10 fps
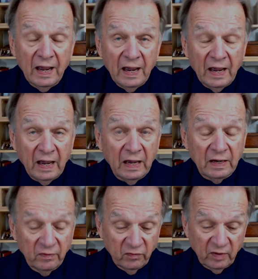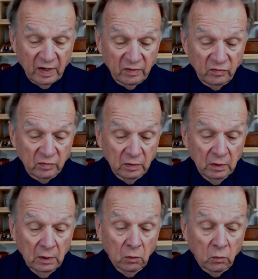handsets
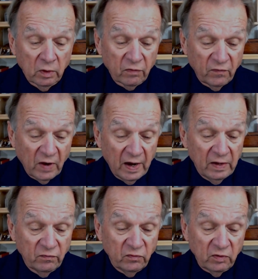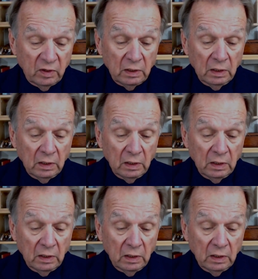with five G